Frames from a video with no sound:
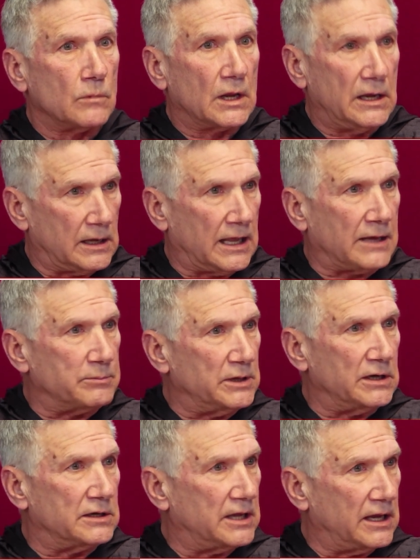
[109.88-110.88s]
he allowed me
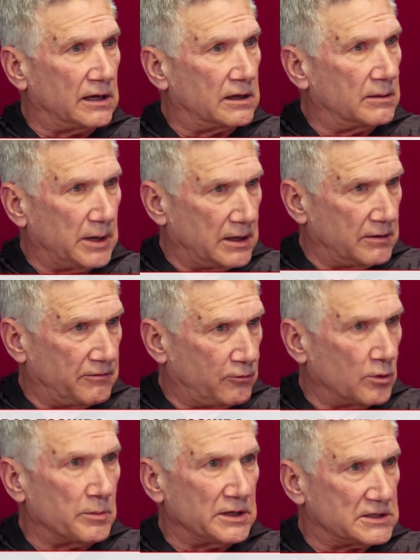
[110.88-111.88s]
to take about a
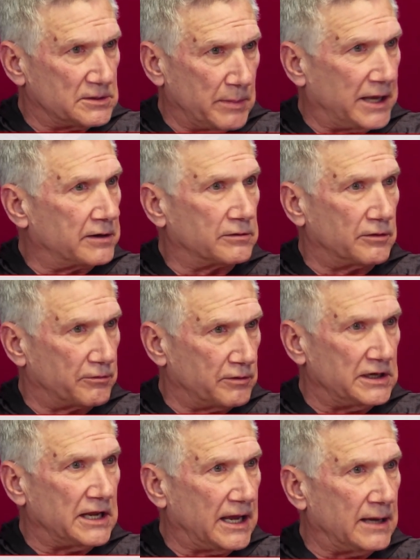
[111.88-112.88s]
4-month sabbatical
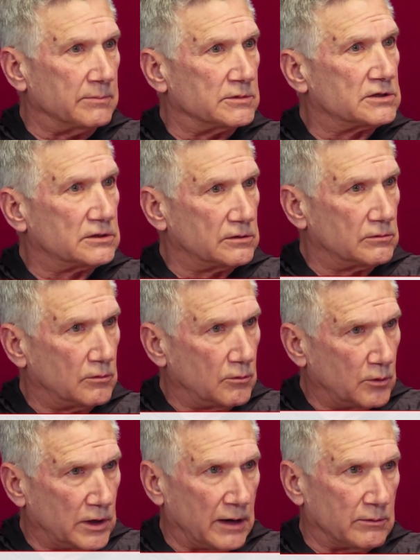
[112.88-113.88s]
3 times
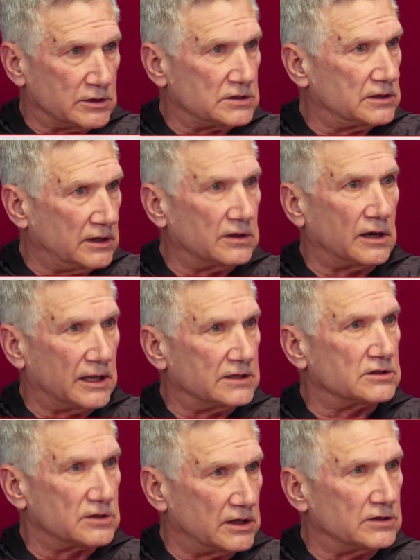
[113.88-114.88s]
when I was in the
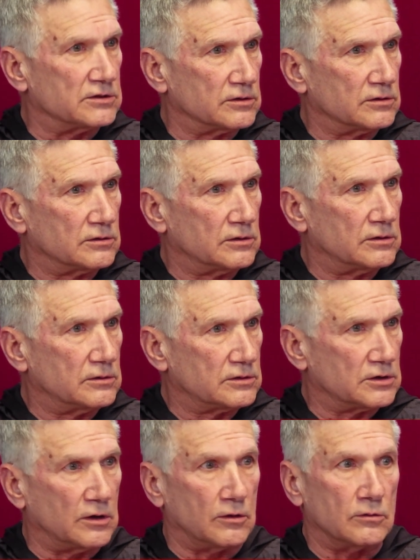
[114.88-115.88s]
legislature.
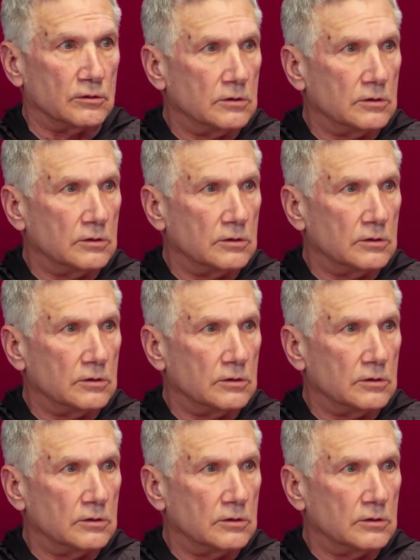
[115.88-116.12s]
So